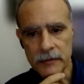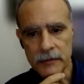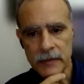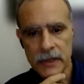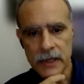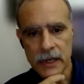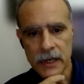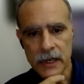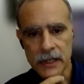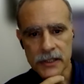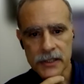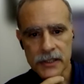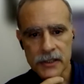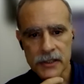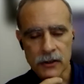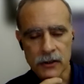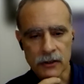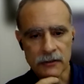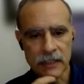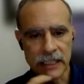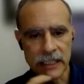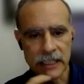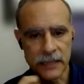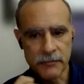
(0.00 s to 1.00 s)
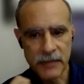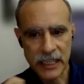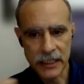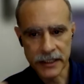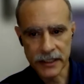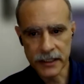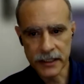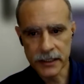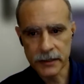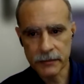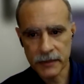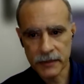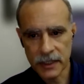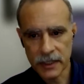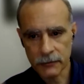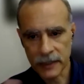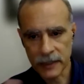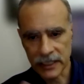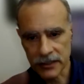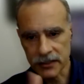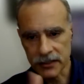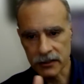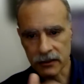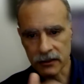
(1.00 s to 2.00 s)
Scoville and Milner, well,
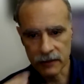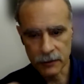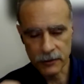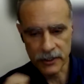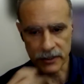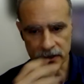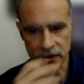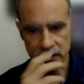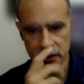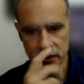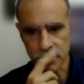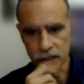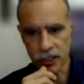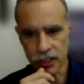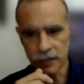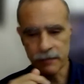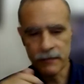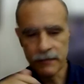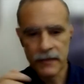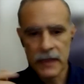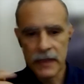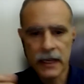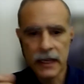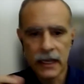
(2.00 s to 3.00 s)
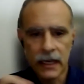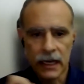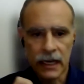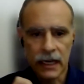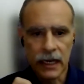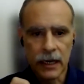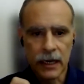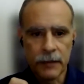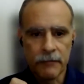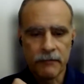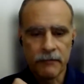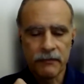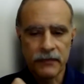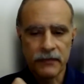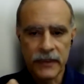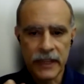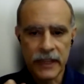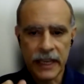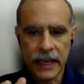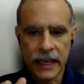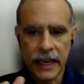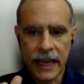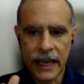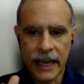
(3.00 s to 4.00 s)
Scoville was a surgeon,
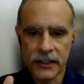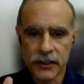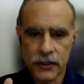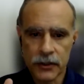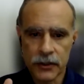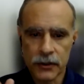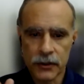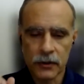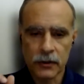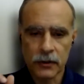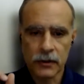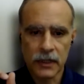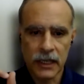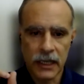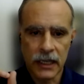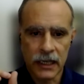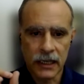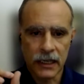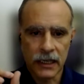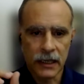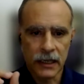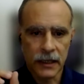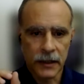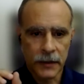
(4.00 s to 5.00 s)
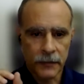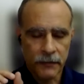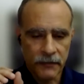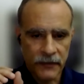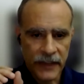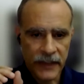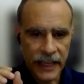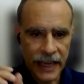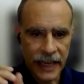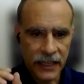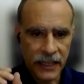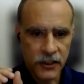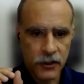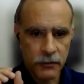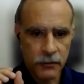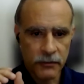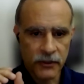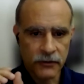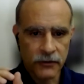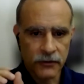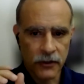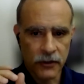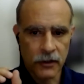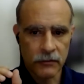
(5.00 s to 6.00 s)
they had to
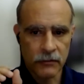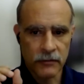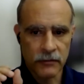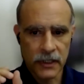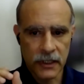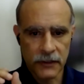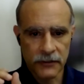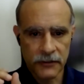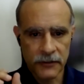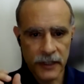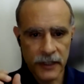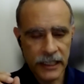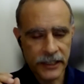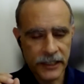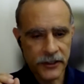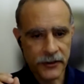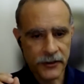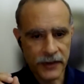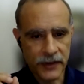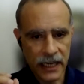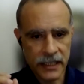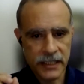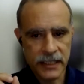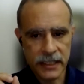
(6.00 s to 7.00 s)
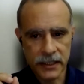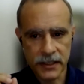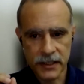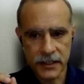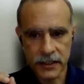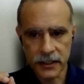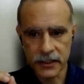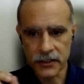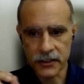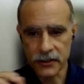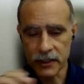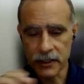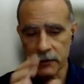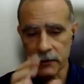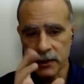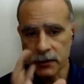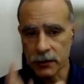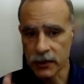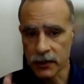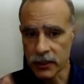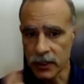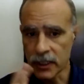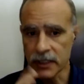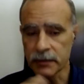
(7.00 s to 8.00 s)
perform a fairly drastic surgery, which
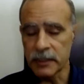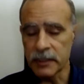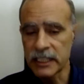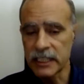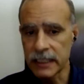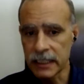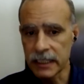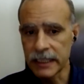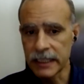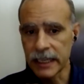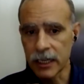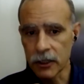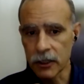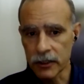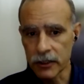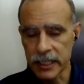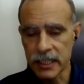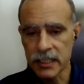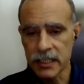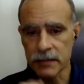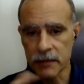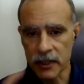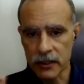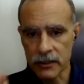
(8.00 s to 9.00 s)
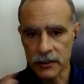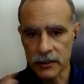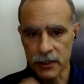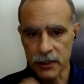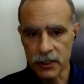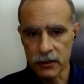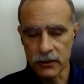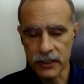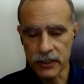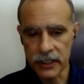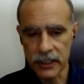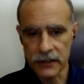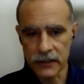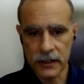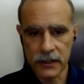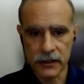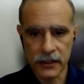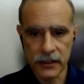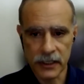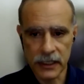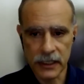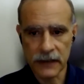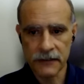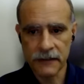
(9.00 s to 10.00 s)
would not be done nowadays because we know
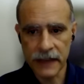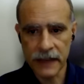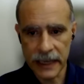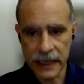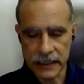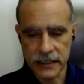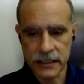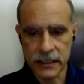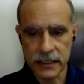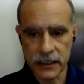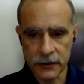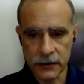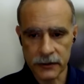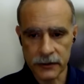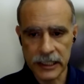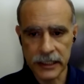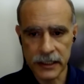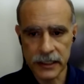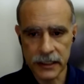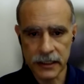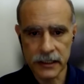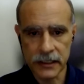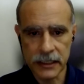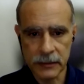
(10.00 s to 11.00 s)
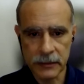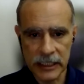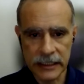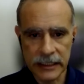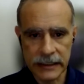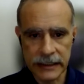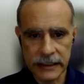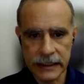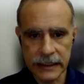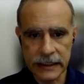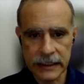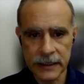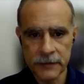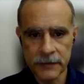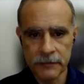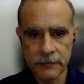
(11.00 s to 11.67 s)
the effects are really debilitating,